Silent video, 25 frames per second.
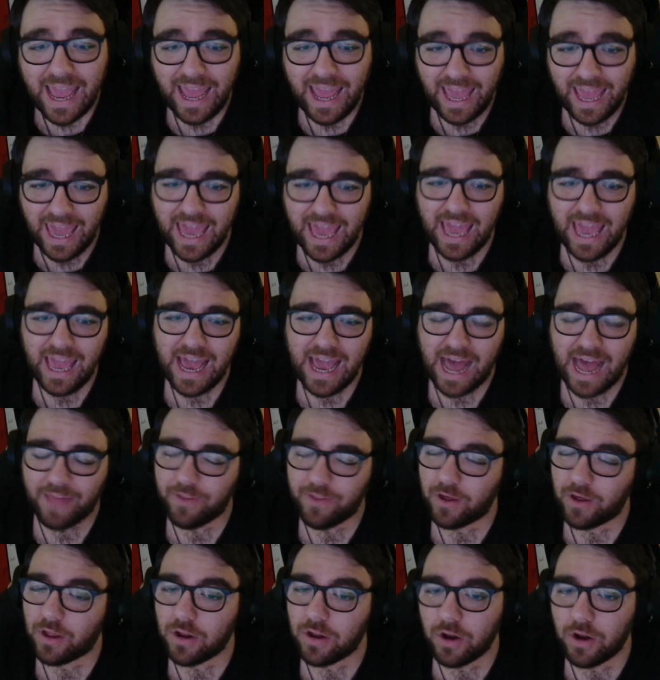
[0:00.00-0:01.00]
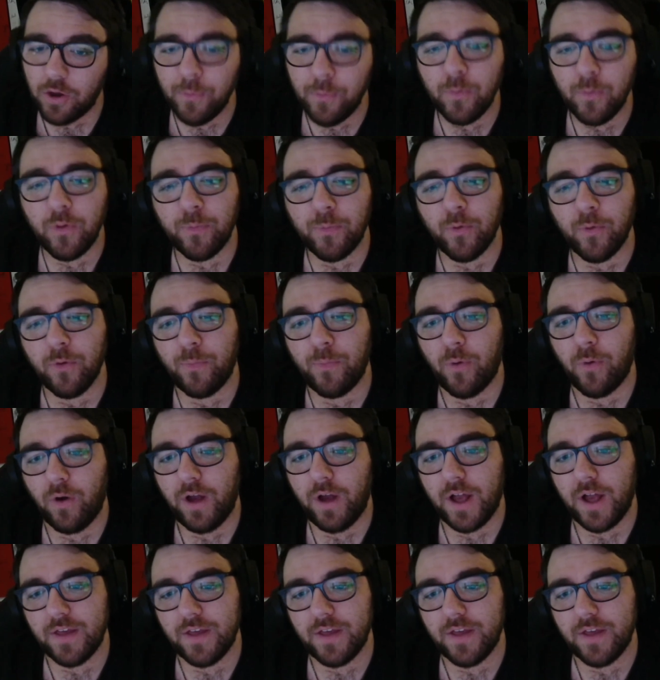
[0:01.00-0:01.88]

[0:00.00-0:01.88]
Here at the Global Sports Podcast